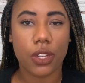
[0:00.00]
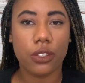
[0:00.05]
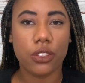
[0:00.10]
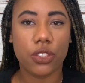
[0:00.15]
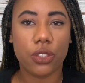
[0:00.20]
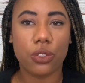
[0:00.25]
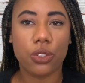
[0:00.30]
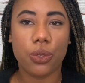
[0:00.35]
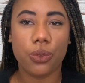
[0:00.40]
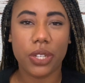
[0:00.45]

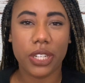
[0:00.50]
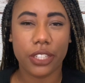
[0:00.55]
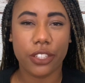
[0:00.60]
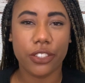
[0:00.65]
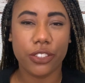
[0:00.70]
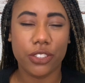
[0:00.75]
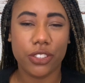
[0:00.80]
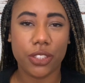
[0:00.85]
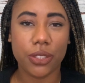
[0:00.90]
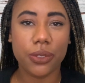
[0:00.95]
don't know what
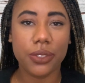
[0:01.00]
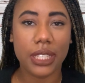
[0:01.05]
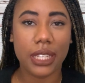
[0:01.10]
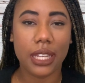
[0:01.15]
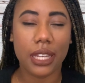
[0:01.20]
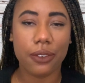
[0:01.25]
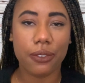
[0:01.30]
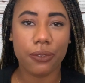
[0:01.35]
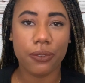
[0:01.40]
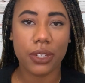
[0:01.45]
you're
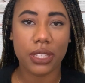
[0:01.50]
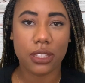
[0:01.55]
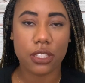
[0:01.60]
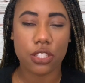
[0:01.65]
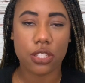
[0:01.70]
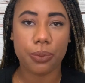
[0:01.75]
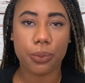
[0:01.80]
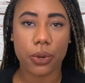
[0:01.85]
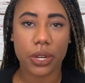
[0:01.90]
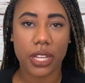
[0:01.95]
doing with the
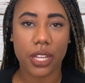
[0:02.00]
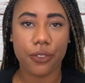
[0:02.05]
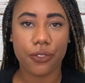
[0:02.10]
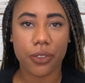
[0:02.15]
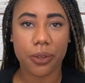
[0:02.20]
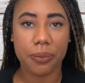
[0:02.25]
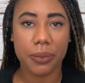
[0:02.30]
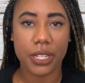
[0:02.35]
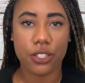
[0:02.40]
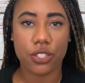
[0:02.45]
supporting
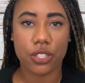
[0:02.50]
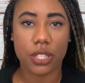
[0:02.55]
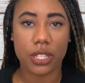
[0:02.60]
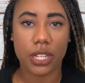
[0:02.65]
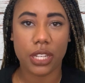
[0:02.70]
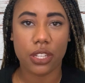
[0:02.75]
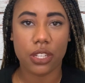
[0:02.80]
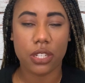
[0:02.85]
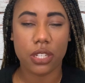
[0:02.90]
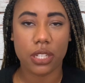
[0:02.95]
information,
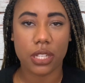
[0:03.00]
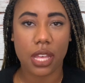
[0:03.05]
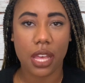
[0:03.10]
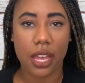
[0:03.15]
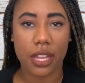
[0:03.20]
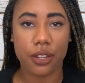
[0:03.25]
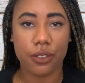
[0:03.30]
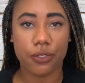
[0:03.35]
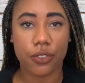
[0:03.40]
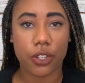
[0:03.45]
it could
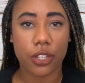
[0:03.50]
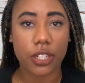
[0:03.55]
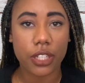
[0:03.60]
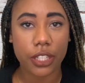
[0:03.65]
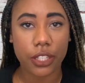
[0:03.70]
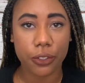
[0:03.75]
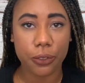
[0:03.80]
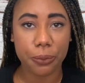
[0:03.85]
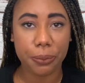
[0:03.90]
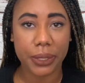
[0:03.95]
kind of hurt
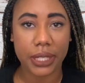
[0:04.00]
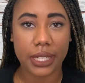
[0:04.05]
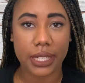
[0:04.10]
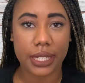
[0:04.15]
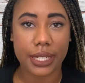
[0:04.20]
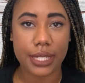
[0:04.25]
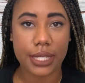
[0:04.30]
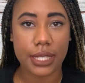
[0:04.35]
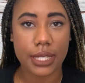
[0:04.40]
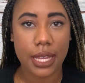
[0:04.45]
you
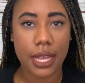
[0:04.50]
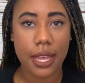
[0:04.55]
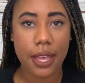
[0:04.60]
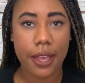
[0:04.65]
because